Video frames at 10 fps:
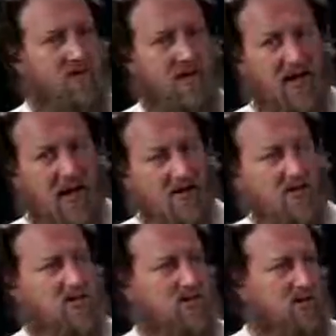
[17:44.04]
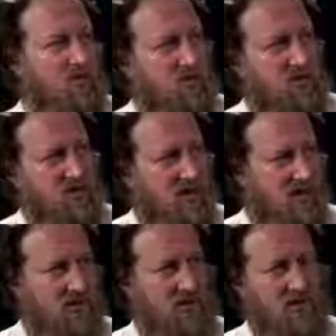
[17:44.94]
of the character and the
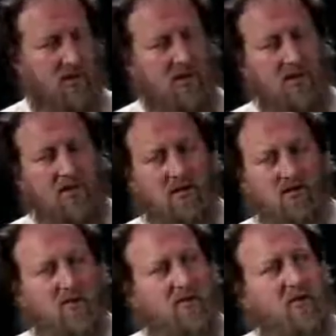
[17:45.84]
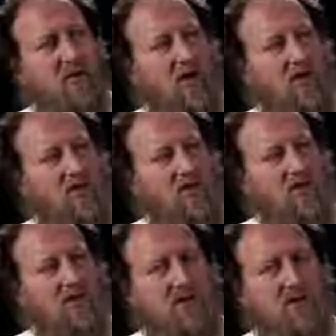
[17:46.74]
personality of Prophet Muhammad
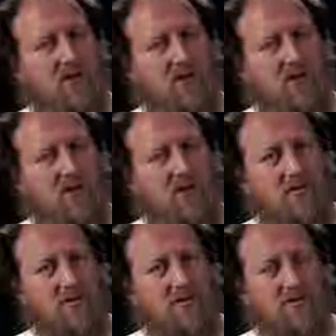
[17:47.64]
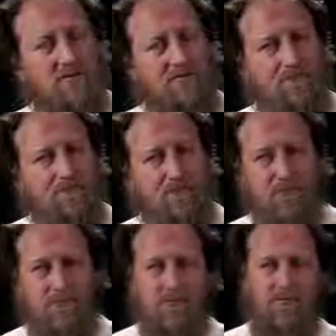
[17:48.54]
sallallahu alaihi wasallam.
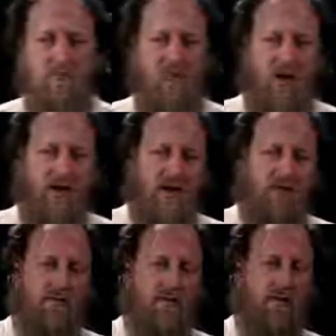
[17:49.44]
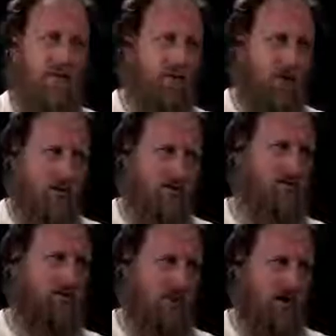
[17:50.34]
And then obviously when we go
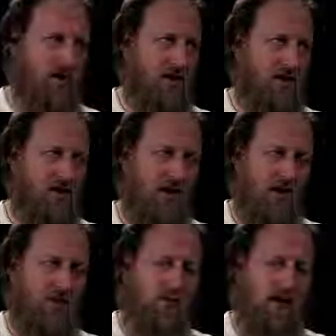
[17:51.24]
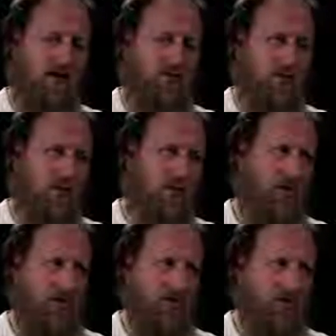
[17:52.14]
to the Quran, we have so
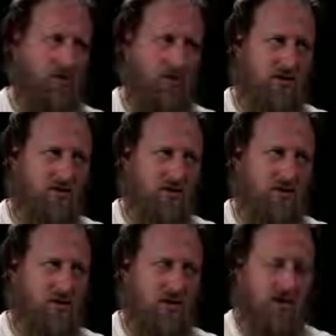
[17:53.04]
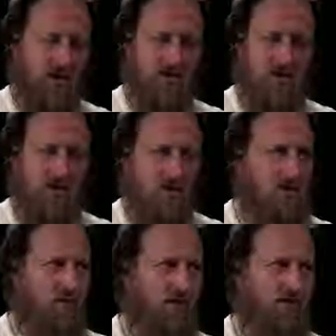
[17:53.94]
many opportunities, mashallah, to
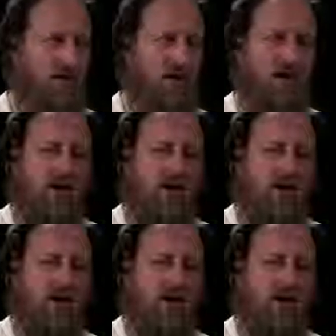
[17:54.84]
show them